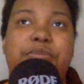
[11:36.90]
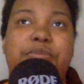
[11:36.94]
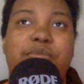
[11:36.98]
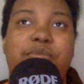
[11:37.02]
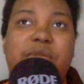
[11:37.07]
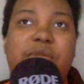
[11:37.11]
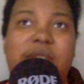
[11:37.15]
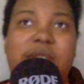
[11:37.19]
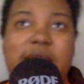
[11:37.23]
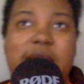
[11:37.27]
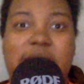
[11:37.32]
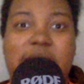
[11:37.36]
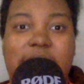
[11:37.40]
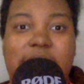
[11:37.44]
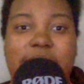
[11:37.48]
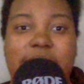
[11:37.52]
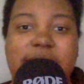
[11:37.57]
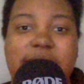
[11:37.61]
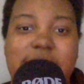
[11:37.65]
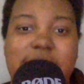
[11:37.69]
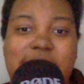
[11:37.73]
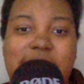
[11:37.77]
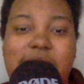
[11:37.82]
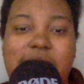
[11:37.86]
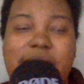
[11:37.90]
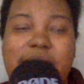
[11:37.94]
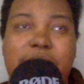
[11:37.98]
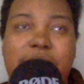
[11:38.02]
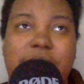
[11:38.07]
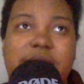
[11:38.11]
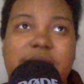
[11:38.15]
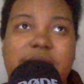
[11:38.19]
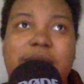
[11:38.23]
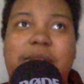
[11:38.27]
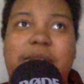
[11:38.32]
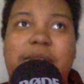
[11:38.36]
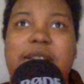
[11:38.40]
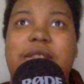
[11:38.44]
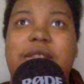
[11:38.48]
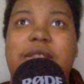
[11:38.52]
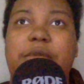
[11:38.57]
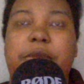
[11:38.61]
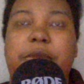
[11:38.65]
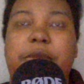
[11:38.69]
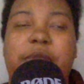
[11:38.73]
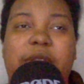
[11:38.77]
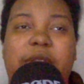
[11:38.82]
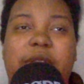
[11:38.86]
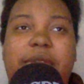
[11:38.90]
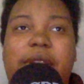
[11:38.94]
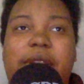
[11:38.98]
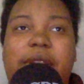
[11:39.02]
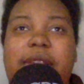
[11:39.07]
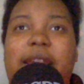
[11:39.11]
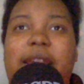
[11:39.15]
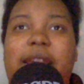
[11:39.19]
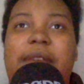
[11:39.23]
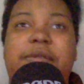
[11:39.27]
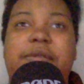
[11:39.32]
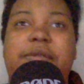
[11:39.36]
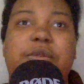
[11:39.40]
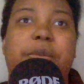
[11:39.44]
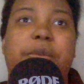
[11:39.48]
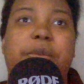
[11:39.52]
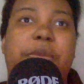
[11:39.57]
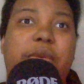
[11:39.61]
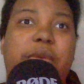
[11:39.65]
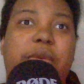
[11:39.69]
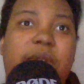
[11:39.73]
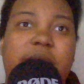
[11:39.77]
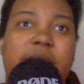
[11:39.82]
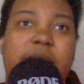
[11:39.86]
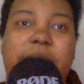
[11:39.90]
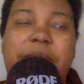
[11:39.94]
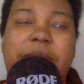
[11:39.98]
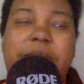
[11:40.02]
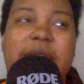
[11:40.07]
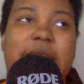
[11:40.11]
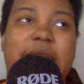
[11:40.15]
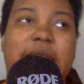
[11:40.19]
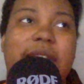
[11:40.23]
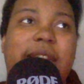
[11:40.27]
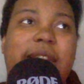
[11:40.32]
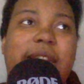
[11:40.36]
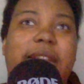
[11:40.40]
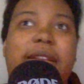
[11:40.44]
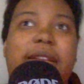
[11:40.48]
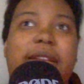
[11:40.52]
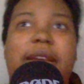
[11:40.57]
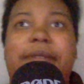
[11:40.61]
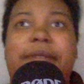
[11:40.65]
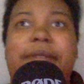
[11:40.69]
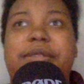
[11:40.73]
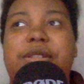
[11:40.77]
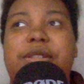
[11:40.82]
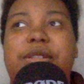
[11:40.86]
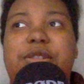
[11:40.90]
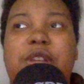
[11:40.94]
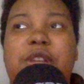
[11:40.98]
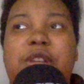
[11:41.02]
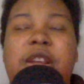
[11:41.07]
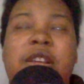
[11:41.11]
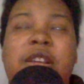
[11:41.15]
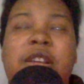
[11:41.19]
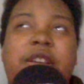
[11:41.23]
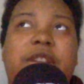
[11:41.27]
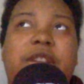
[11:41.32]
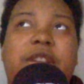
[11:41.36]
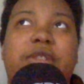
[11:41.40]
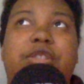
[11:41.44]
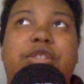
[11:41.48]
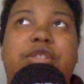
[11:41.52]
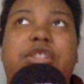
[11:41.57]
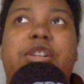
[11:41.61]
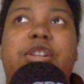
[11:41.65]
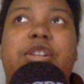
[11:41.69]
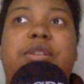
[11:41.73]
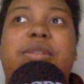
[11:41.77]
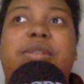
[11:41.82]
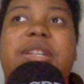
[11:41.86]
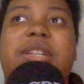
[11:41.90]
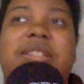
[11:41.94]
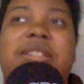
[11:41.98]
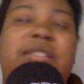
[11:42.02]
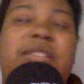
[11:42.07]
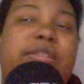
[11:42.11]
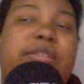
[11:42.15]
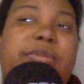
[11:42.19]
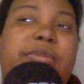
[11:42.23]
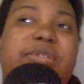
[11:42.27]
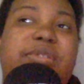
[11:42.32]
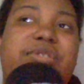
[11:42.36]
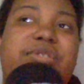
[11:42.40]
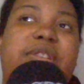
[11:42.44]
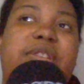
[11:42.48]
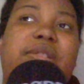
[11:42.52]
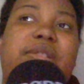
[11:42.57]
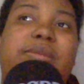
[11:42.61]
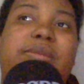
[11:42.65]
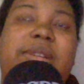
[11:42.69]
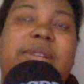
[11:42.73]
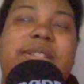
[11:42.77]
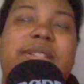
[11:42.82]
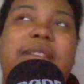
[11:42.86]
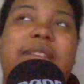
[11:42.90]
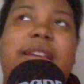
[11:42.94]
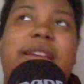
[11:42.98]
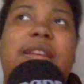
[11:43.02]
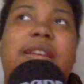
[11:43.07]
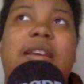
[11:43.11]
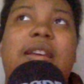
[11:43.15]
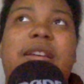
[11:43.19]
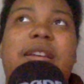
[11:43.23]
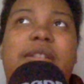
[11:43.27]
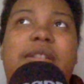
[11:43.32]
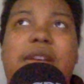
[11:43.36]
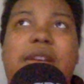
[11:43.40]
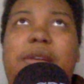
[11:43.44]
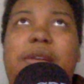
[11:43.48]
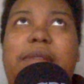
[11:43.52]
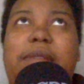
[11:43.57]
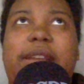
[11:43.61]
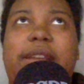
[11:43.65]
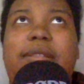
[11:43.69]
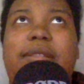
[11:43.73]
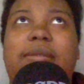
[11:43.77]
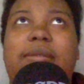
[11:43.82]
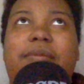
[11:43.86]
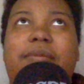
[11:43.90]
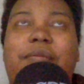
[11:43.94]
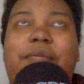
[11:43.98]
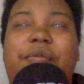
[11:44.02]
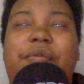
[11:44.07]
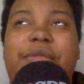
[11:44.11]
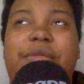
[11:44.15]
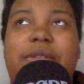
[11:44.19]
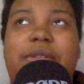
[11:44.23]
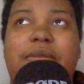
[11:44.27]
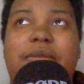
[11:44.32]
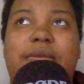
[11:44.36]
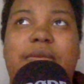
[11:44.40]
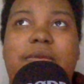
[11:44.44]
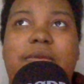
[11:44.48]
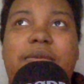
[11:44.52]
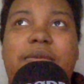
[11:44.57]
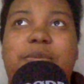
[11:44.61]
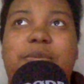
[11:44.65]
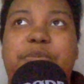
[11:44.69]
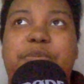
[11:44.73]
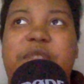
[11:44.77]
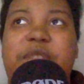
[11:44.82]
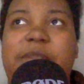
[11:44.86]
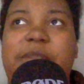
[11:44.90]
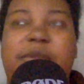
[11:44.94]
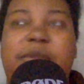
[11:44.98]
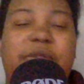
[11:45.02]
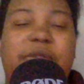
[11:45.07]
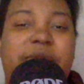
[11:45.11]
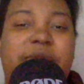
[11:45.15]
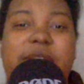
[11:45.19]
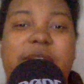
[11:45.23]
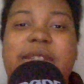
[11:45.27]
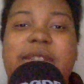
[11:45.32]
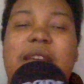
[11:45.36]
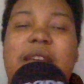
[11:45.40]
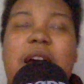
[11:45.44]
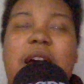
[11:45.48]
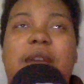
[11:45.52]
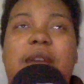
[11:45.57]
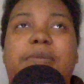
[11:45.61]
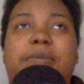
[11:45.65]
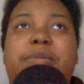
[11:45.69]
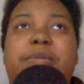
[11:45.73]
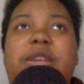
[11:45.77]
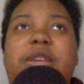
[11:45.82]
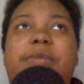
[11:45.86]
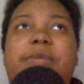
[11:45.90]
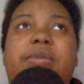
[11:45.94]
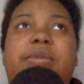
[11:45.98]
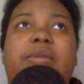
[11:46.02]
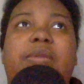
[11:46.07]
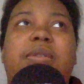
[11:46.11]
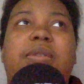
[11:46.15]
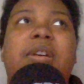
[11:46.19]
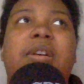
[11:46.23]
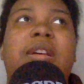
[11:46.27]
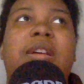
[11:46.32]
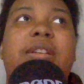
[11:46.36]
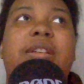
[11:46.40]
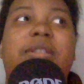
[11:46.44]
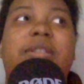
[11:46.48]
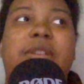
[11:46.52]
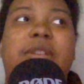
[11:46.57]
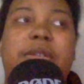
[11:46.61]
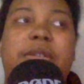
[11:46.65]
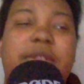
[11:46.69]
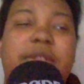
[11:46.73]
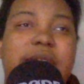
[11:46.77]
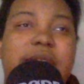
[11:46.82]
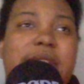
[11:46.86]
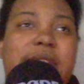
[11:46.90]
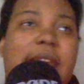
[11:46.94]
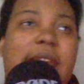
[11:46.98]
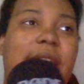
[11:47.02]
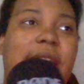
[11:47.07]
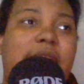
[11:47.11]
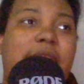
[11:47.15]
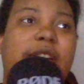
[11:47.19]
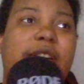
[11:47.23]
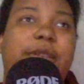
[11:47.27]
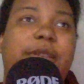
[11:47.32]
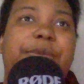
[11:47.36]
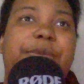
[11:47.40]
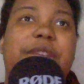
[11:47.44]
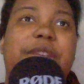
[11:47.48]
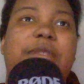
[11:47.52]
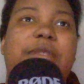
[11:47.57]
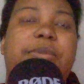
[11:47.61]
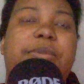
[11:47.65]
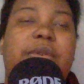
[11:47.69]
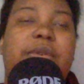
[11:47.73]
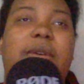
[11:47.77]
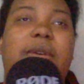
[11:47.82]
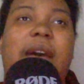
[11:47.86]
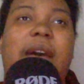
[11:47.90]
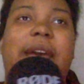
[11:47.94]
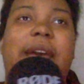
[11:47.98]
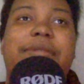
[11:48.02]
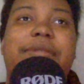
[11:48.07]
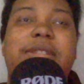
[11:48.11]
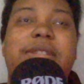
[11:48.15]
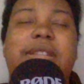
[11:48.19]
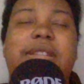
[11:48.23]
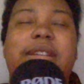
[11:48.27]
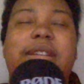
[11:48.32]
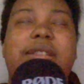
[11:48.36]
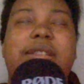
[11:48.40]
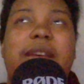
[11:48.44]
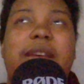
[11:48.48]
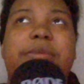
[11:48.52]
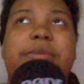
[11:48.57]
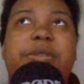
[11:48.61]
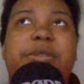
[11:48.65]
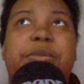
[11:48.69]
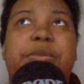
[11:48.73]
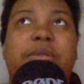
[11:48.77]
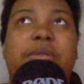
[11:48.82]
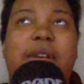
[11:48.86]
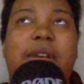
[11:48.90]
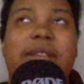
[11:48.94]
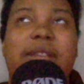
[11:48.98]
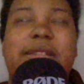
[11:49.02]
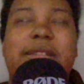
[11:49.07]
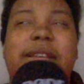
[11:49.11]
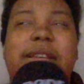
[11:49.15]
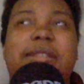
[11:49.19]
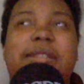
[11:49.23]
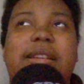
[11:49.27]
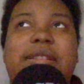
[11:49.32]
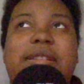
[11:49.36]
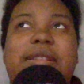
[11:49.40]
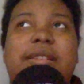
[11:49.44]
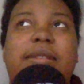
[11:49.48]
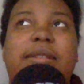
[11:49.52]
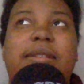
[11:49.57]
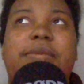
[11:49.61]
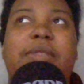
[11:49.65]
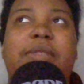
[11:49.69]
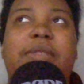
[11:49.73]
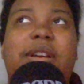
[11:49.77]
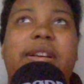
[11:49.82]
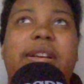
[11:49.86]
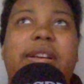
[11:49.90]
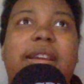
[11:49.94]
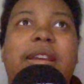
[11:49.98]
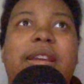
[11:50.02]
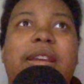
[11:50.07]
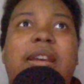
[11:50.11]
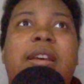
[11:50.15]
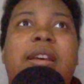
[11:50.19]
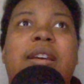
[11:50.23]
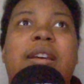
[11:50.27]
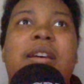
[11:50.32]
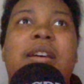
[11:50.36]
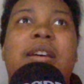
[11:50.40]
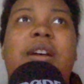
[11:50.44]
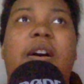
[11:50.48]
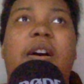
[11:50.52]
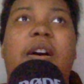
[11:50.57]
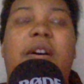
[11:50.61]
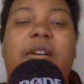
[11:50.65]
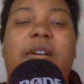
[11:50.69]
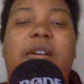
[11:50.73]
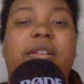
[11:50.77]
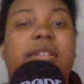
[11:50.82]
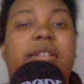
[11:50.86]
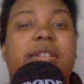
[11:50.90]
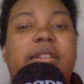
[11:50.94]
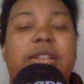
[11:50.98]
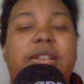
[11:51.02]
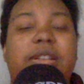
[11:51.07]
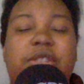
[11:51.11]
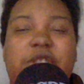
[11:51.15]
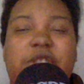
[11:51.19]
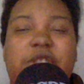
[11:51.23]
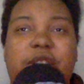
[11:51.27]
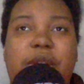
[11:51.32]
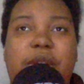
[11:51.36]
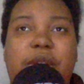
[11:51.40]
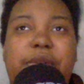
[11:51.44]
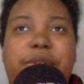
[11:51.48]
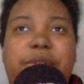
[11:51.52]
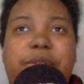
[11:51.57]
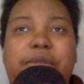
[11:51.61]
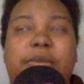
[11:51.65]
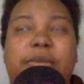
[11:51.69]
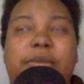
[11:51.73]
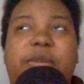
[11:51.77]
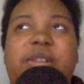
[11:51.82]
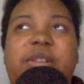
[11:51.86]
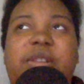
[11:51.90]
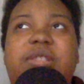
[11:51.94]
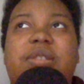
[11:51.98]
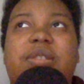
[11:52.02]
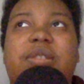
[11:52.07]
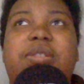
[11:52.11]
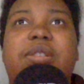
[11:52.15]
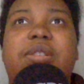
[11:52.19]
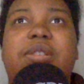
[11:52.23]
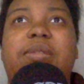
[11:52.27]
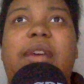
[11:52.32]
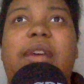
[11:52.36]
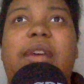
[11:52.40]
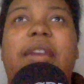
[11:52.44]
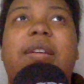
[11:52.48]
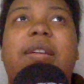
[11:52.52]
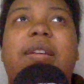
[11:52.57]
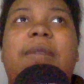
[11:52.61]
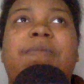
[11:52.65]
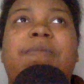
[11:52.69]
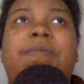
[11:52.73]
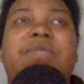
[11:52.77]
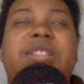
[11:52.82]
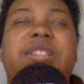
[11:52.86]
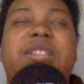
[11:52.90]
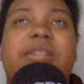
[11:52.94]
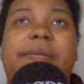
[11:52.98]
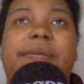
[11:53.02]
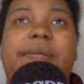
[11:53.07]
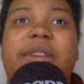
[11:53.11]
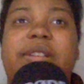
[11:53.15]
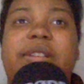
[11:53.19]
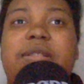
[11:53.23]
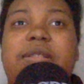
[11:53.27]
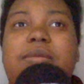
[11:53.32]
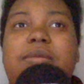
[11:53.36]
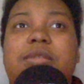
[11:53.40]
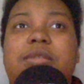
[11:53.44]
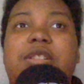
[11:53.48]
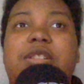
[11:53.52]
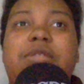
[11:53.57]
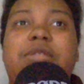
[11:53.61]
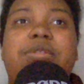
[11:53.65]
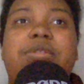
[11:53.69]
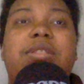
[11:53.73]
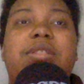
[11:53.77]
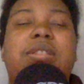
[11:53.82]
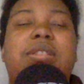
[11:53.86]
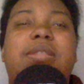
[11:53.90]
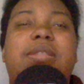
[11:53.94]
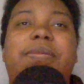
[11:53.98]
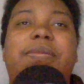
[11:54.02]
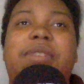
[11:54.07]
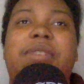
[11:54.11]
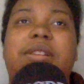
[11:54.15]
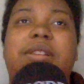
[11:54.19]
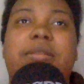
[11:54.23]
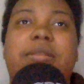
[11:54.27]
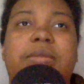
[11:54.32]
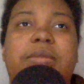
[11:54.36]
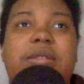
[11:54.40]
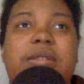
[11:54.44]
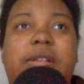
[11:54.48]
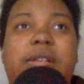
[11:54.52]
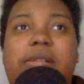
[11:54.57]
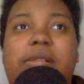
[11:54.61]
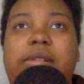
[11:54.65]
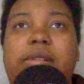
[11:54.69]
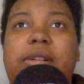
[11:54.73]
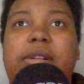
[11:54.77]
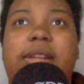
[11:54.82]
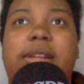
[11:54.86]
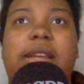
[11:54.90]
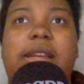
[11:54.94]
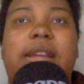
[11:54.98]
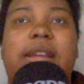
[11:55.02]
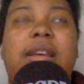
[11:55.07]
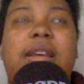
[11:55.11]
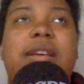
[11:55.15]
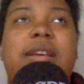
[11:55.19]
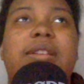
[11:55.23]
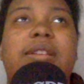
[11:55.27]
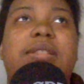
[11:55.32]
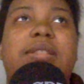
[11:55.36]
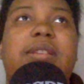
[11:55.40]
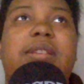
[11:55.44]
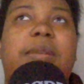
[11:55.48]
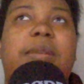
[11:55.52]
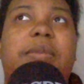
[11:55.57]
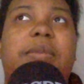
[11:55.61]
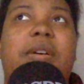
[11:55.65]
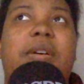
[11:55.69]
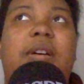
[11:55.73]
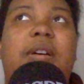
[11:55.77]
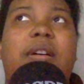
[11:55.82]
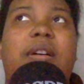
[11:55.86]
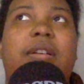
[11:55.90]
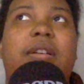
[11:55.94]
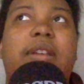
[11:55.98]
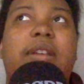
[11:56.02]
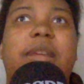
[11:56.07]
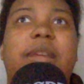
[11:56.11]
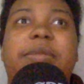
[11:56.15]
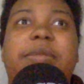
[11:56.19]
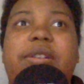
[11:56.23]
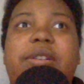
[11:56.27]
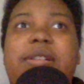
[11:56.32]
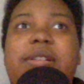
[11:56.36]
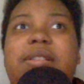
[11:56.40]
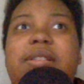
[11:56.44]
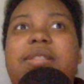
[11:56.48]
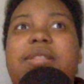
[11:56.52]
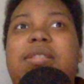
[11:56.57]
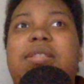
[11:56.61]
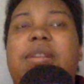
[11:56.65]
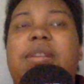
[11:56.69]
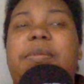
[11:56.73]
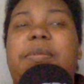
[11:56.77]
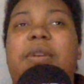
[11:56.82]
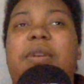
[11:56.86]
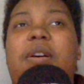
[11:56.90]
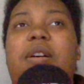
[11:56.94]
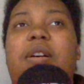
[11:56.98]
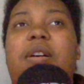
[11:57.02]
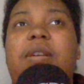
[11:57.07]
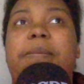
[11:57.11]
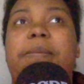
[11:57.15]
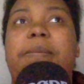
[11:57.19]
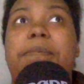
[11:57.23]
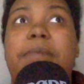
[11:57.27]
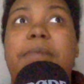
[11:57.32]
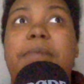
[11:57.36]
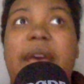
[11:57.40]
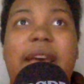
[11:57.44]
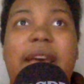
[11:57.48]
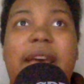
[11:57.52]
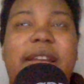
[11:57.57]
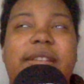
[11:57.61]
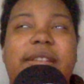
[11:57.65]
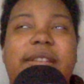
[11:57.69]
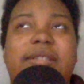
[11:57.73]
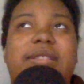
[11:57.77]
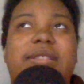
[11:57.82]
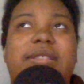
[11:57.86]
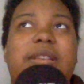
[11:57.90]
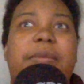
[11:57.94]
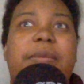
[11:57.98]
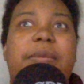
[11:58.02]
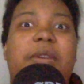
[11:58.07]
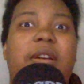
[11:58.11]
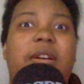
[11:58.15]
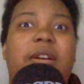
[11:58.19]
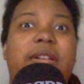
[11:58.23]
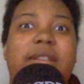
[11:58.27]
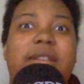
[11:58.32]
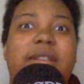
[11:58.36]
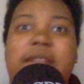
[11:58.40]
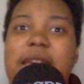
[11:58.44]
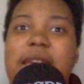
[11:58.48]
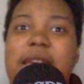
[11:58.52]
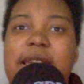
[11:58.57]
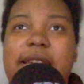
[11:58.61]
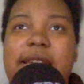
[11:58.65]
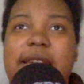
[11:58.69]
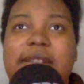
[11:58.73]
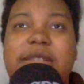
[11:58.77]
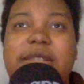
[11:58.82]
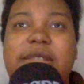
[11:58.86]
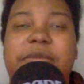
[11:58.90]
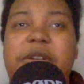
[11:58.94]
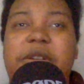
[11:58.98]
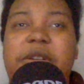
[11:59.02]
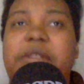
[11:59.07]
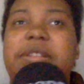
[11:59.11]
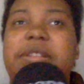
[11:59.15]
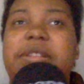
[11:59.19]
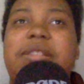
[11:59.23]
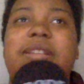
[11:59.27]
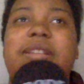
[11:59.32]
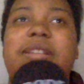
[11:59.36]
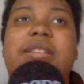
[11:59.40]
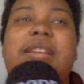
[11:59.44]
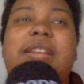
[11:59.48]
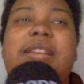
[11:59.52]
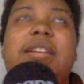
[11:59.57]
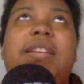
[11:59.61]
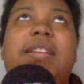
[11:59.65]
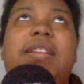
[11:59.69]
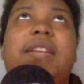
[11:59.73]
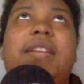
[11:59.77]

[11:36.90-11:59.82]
narrative where someone has to be perfect, they have to report immediately, they have to show considerable struggle, where it's like no, like people freeze up, people know their attacker, people have to take time to process. It's a very hard thing to go through, but it's also like some victims are children, some victims are elderly, some are immigrants, some are men, some are gay, some are all these things. And it